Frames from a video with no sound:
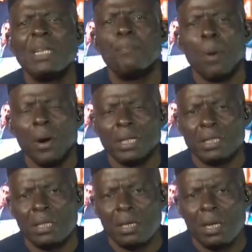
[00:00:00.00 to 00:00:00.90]
the
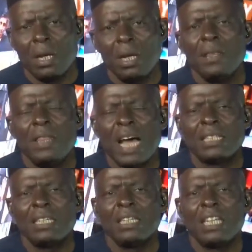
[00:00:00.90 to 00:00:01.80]
point
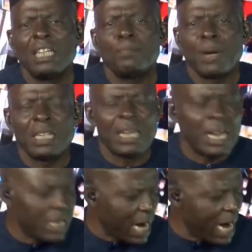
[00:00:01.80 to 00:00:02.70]
that this
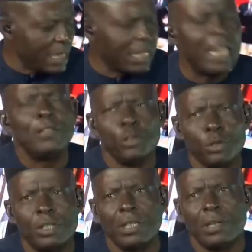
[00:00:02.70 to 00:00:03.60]
president has a
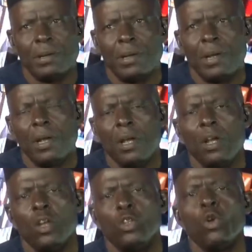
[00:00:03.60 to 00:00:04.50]
duty
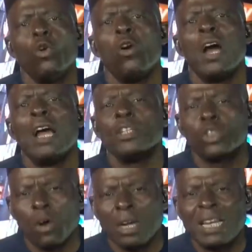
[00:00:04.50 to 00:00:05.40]
to
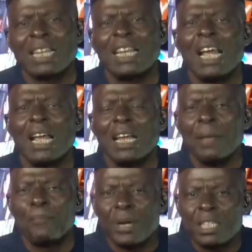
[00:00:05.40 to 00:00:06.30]
ensure that
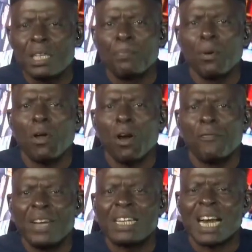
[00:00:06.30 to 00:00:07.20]
the principle
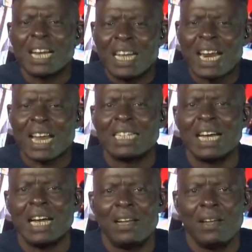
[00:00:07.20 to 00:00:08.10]
of federal
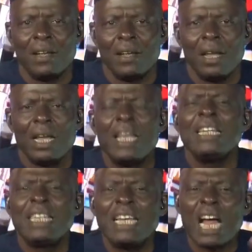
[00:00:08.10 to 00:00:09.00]
character, he
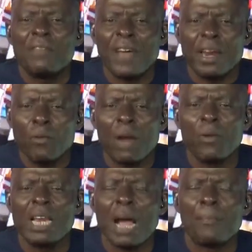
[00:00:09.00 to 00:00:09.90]
did that very well
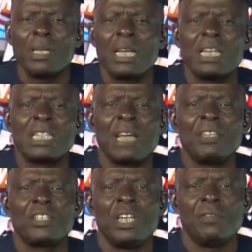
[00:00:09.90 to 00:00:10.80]
when he appointed the
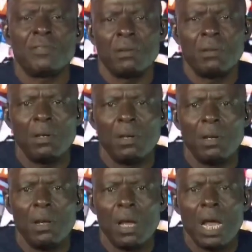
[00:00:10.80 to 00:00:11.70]
service chiefs.
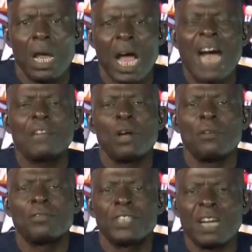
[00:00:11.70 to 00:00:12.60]
Out
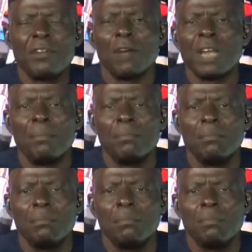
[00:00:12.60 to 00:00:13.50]
of 7 of them
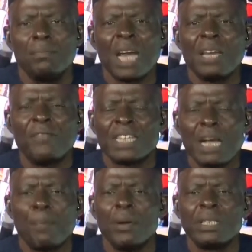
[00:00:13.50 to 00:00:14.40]
that he first
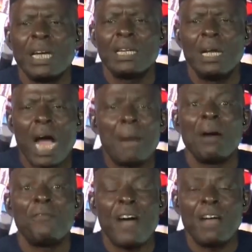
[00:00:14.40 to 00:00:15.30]
appointed,
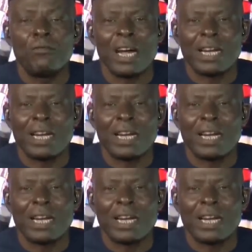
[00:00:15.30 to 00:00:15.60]
about 5 were